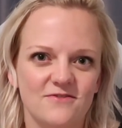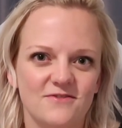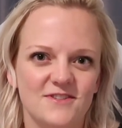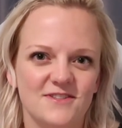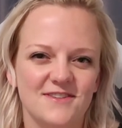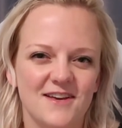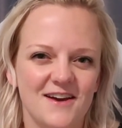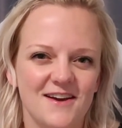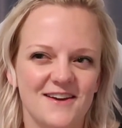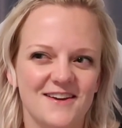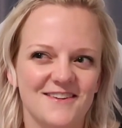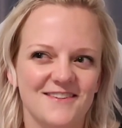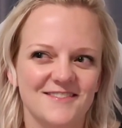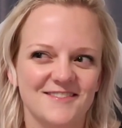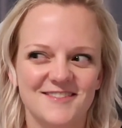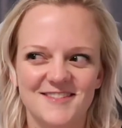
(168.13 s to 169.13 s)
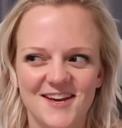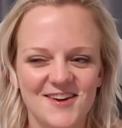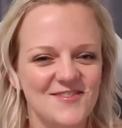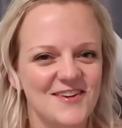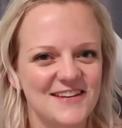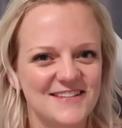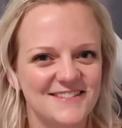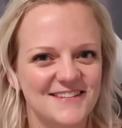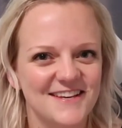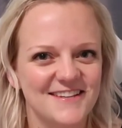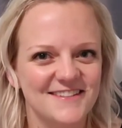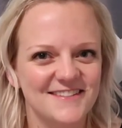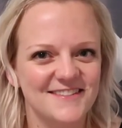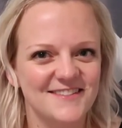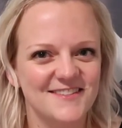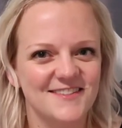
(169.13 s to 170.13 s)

Does that make sense?